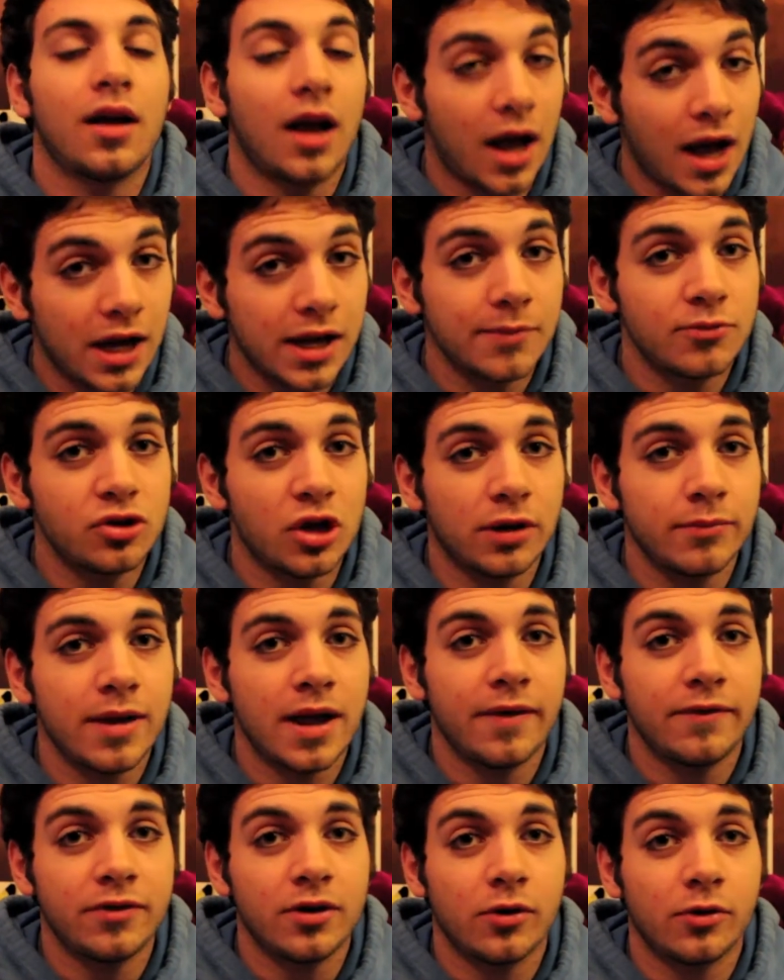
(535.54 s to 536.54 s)
I am John
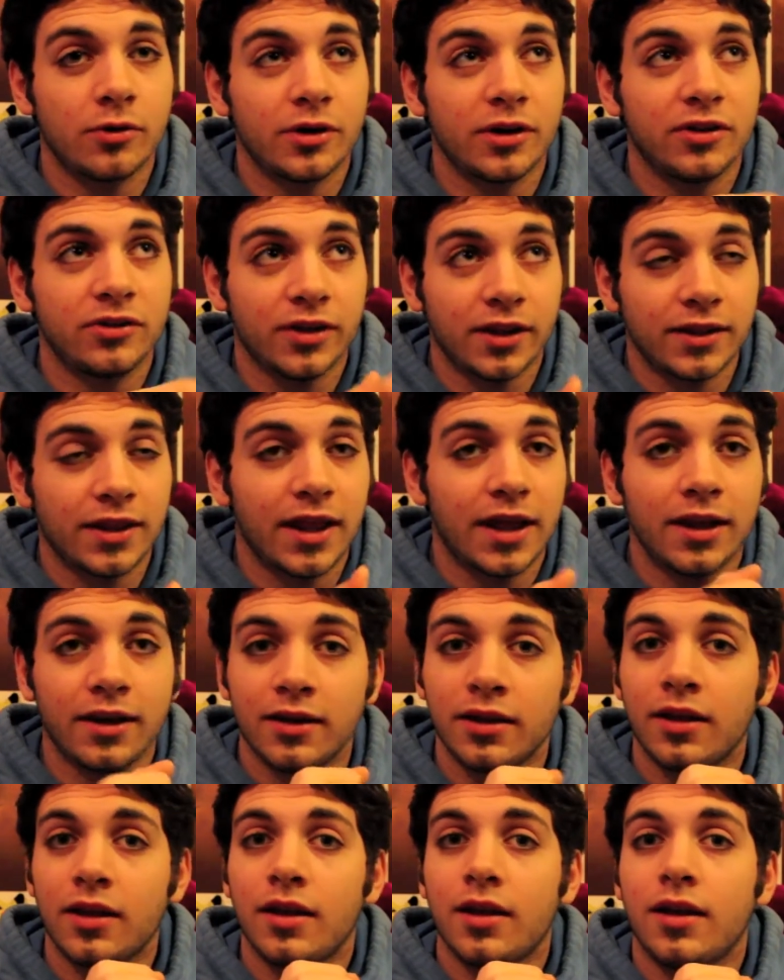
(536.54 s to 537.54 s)
Maffio, already said
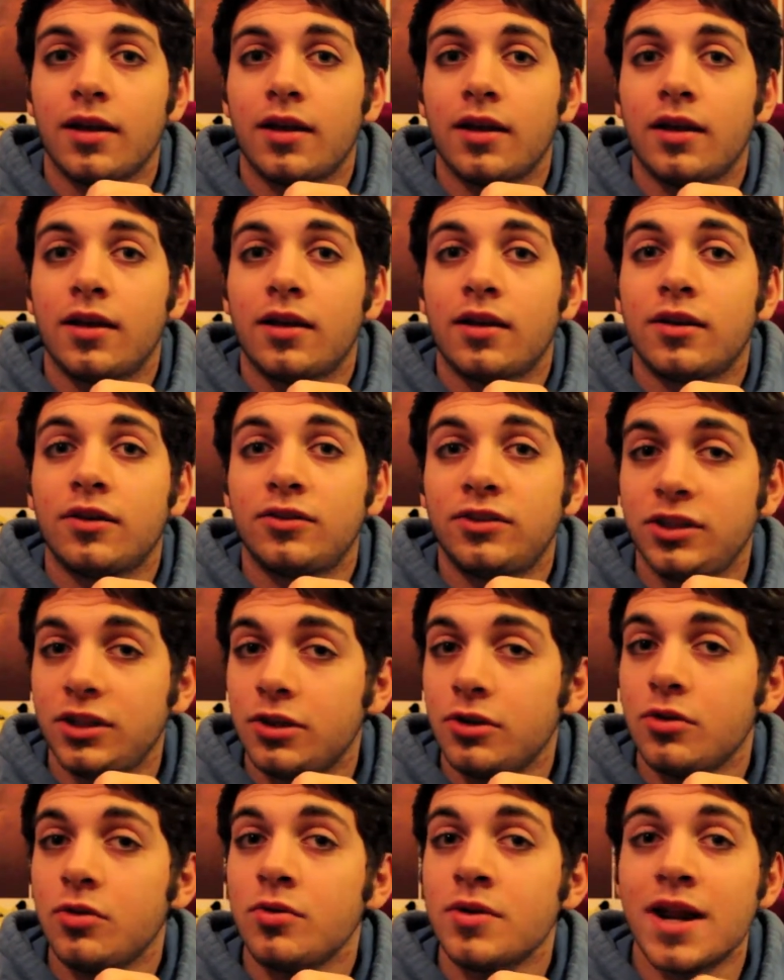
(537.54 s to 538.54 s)
that.
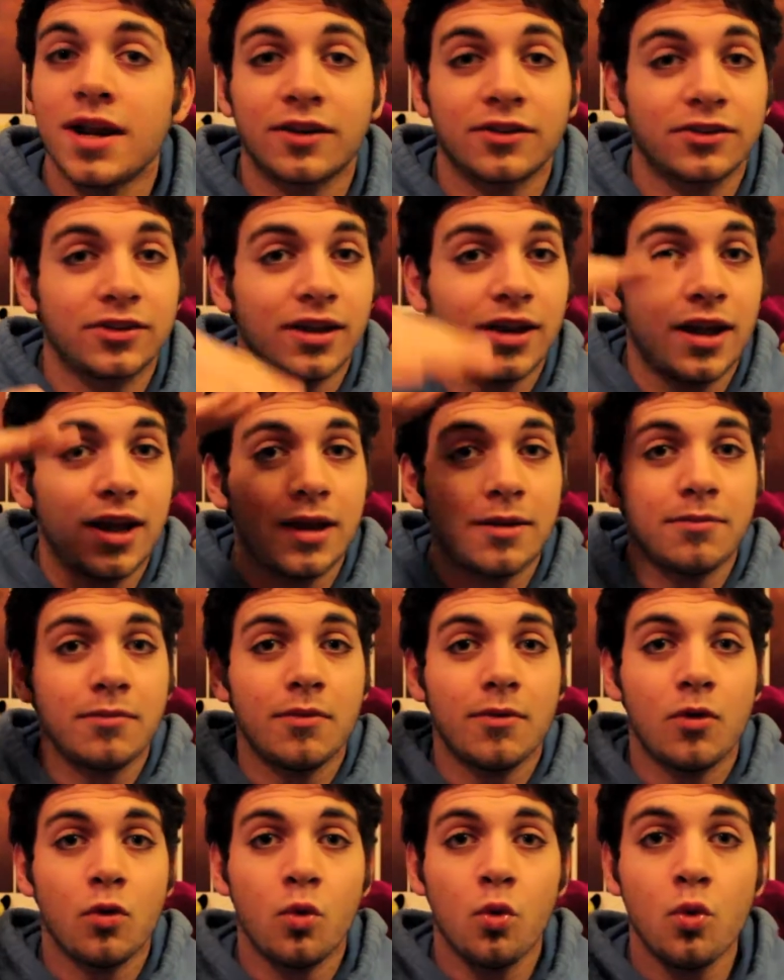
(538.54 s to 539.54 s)
See you next
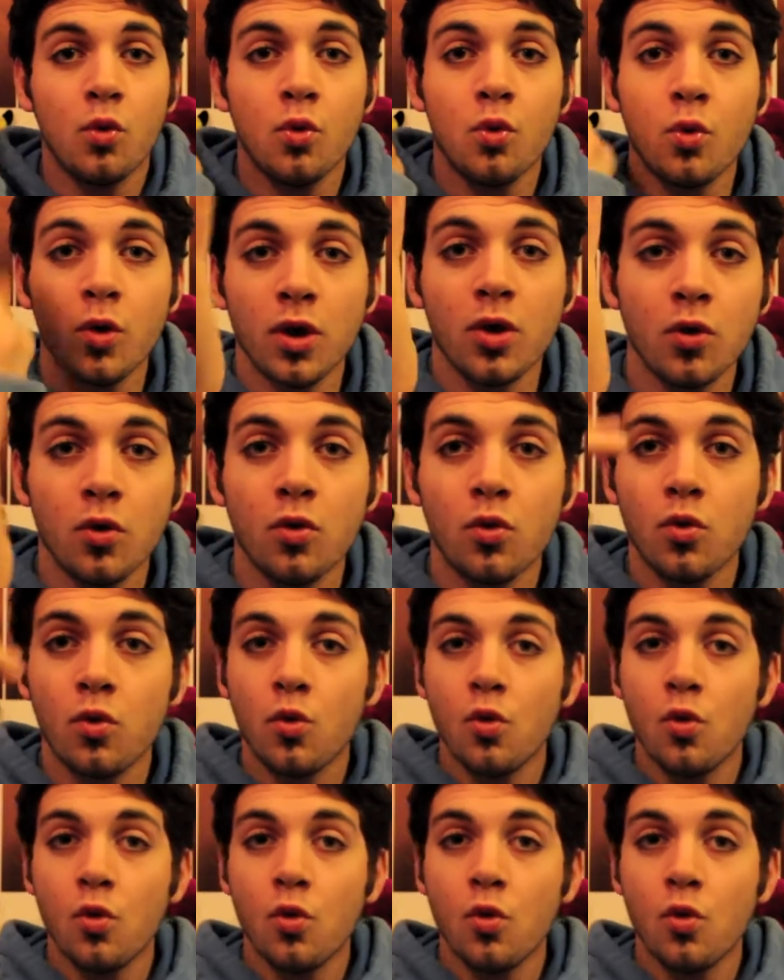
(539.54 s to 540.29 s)
time. Woo!